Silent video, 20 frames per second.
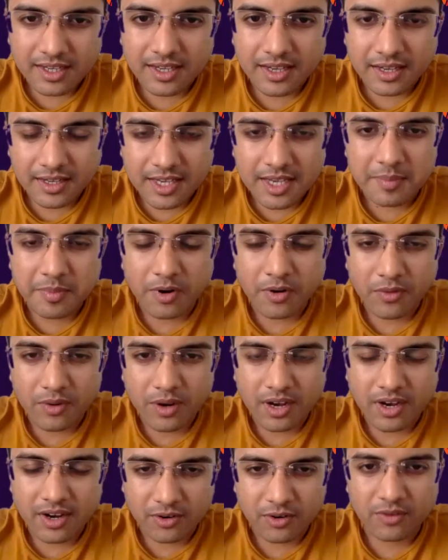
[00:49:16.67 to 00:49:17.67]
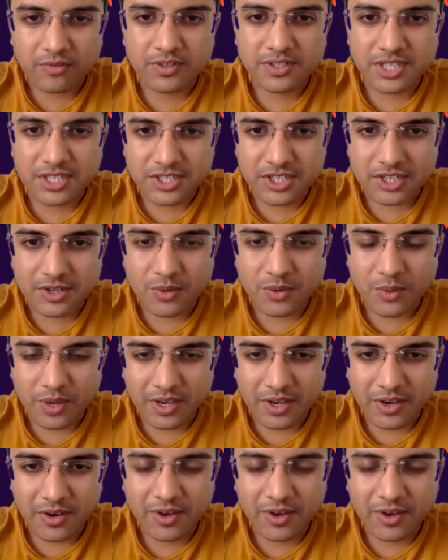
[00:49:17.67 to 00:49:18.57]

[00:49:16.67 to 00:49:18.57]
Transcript: keep our conversation going